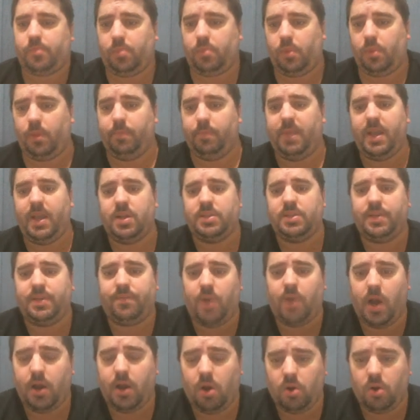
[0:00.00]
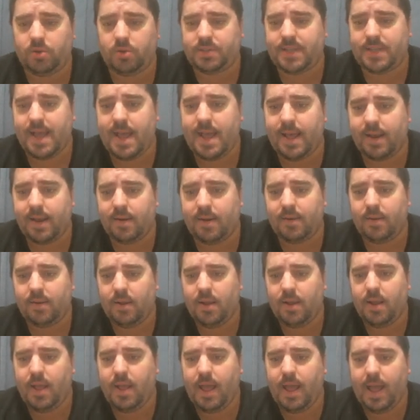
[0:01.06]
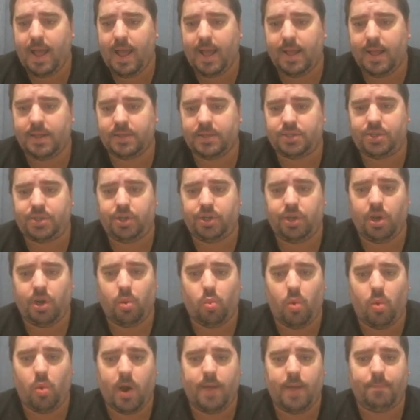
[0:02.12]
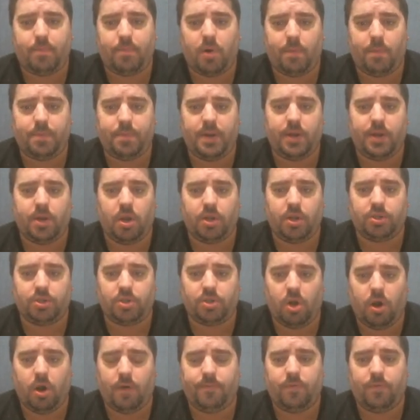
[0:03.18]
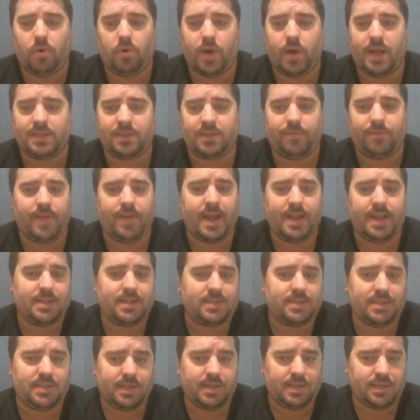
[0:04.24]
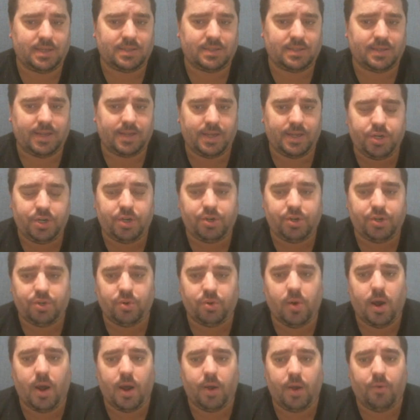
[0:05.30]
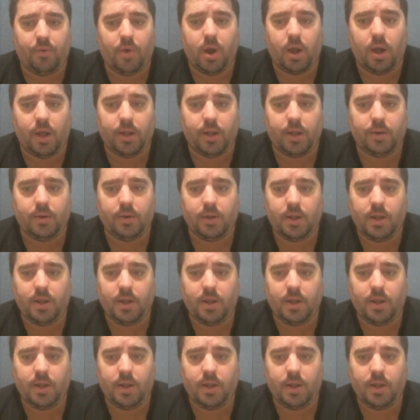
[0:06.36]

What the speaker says: Because if I hold 10 and, one property goes off or has a vacancy, it doesn't hit you too hard, right?